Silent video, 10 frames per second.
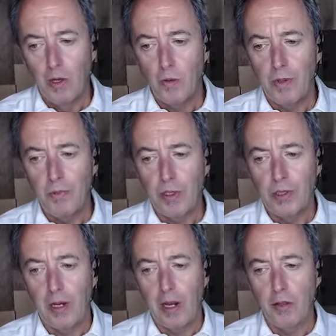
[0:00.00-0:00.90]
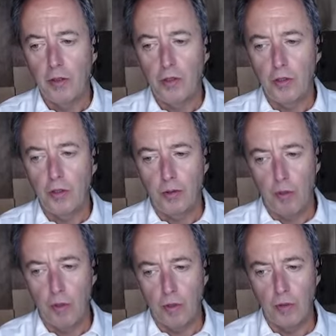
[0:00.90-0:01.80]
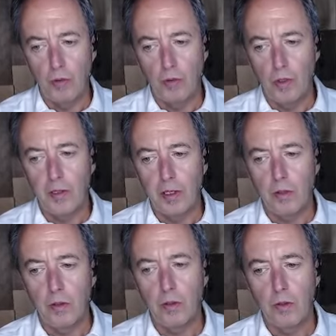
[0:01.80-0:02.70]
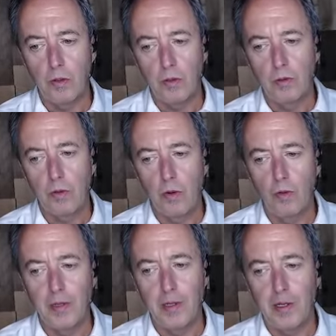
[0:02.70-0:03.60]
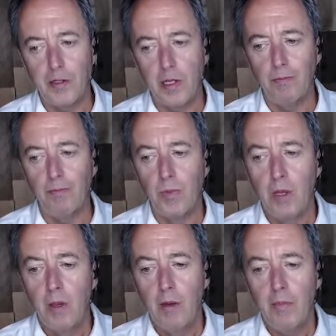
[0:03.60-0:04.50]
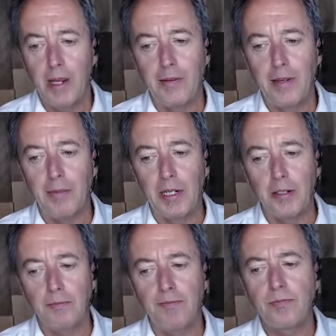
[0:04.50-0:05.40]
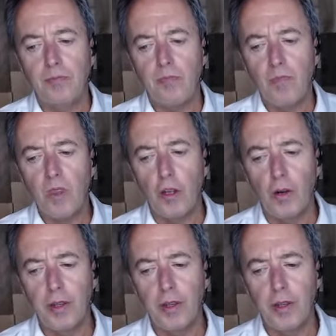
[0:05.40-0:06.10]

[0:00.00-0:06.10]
we put together to support you during this COVID-19 pandemic. And I